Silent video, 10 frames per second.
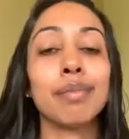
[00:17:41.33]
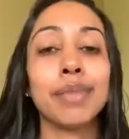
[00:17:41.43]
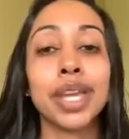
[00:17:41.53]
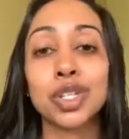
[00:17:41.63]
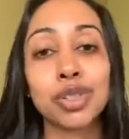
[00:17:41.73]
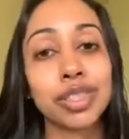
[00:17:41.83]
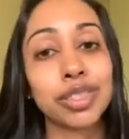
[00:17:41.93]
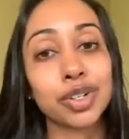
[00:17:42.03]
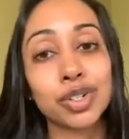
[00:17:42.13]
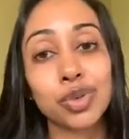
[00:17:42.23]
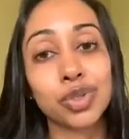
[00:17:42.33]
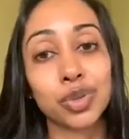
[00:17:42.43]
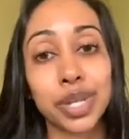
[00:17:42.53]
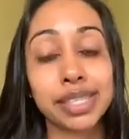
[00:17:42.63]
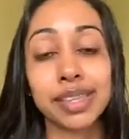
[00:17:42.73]
Make sure that there's no
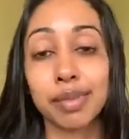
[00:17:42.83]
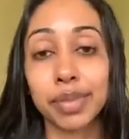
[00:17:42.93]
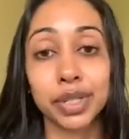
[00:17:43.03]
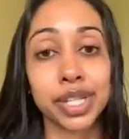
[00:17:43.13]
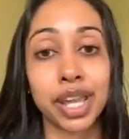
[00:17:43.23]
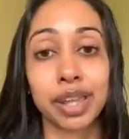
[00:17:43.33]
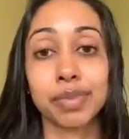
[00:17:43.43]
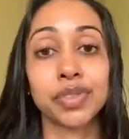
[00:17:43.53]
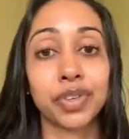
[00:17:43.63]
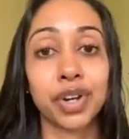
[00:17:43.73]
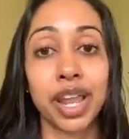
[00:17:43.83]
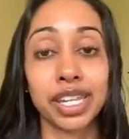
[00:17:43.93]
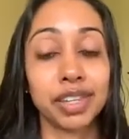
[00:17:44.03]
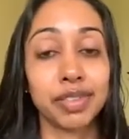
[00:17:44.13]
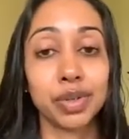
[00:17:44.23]
screens at meal times for
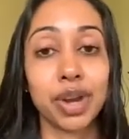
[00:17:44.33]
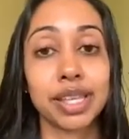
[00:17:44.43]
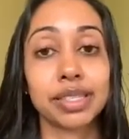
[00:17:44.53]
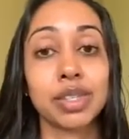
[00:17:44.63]
any of you guys.